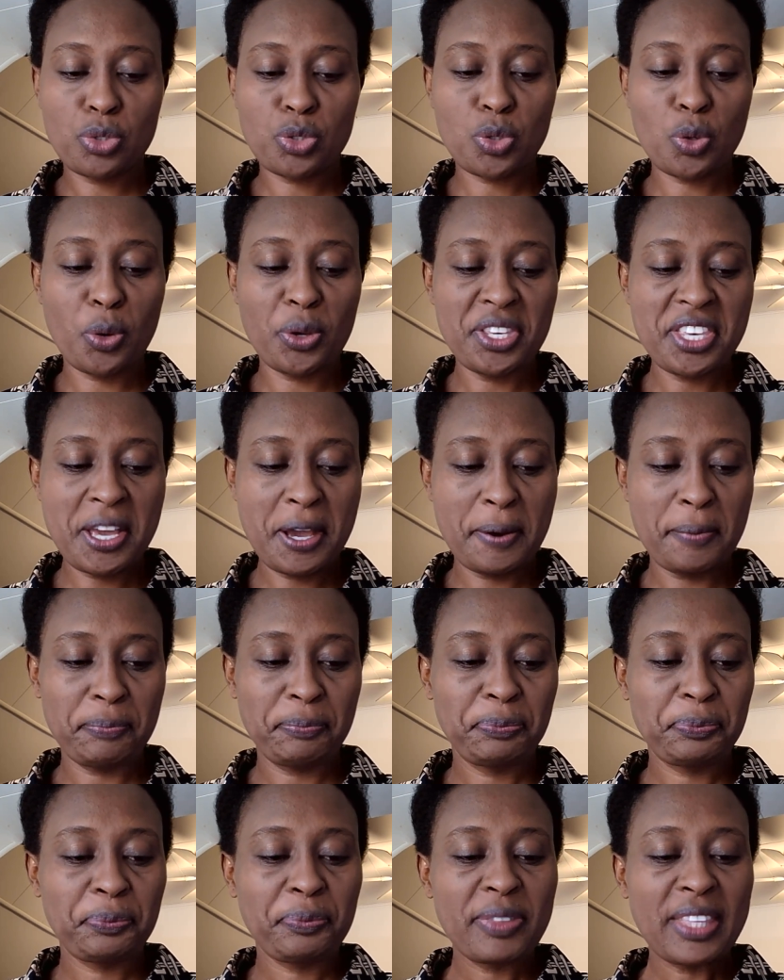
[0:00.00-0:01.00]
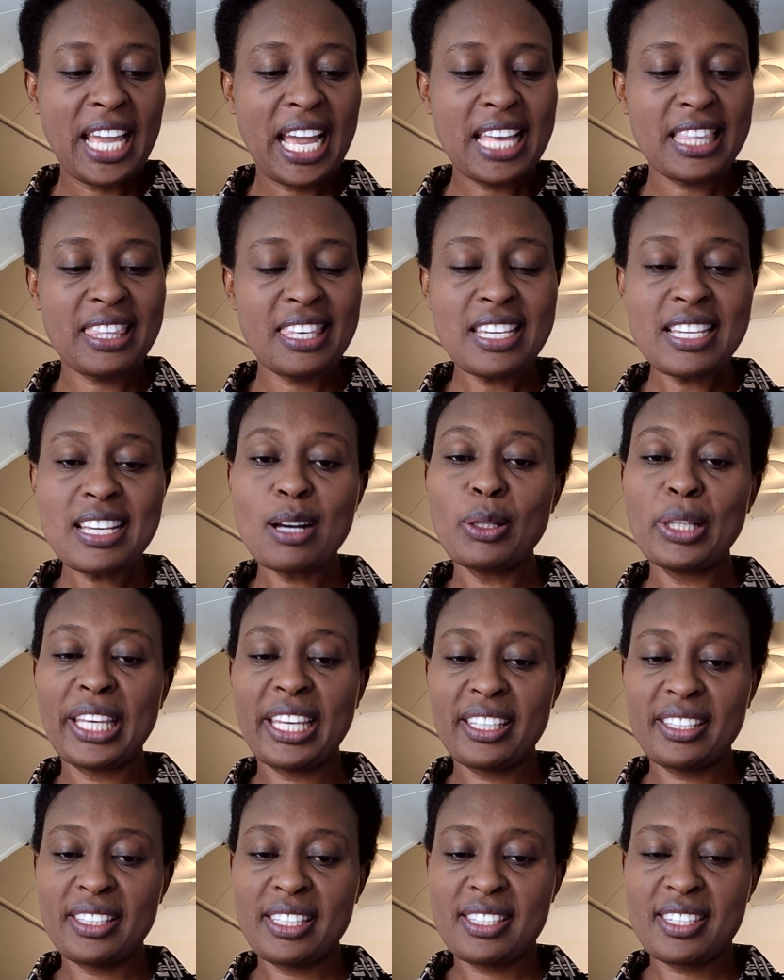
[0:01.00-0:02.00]
So yeah, I think I'll
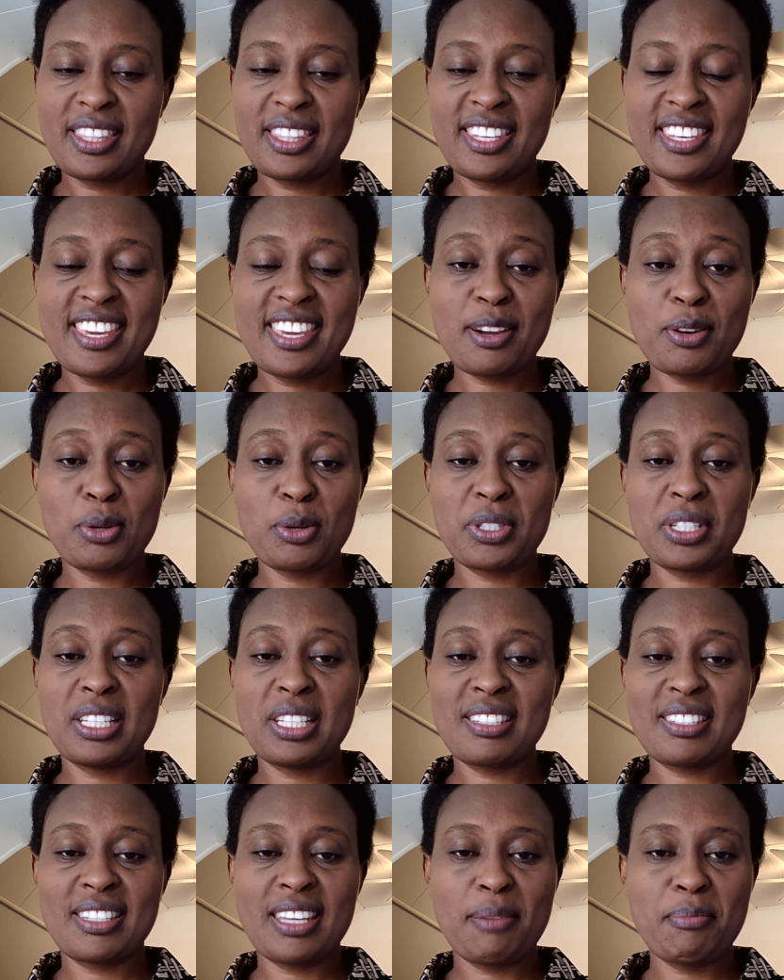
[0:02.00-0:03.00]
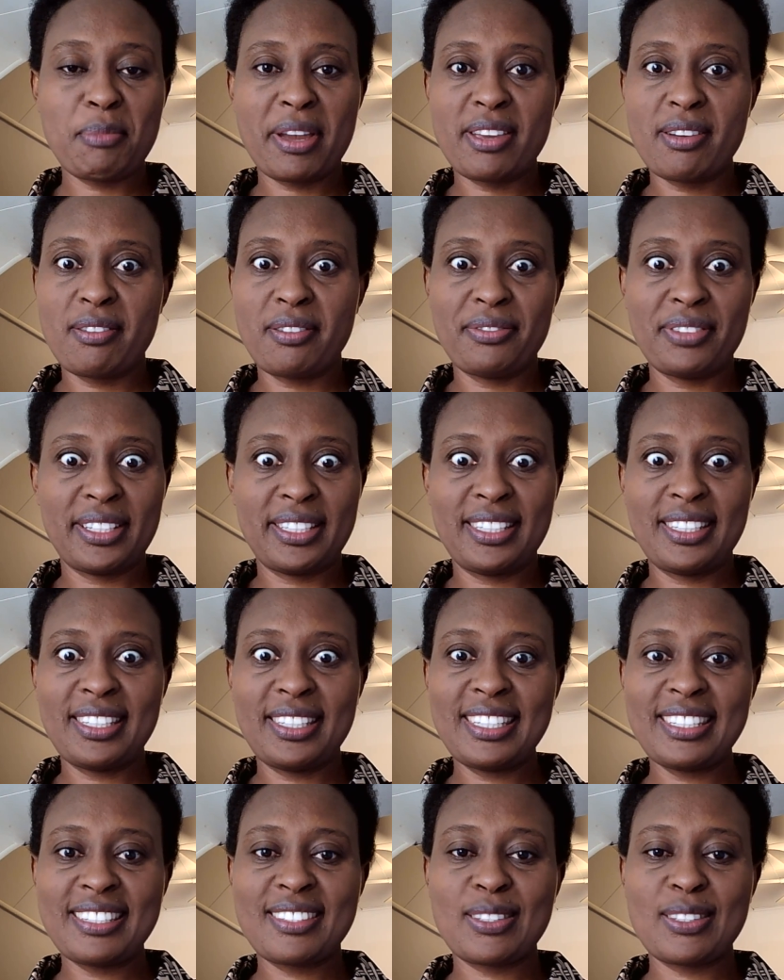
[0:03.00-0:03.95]
end it here because last time I overdid it.